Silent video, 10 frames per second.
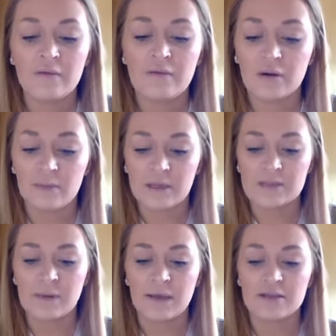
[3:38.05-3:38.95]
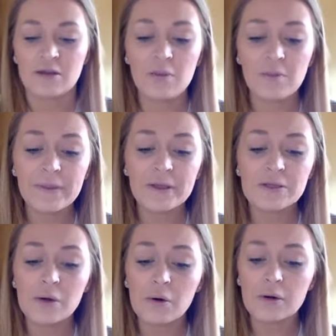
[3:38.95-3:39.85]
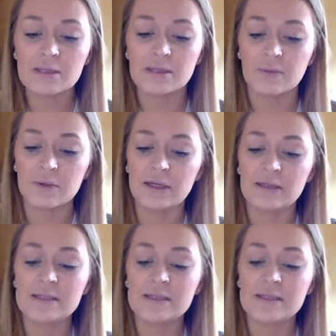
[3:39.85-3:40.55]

40 minutes passed. Open the door, someone yelled.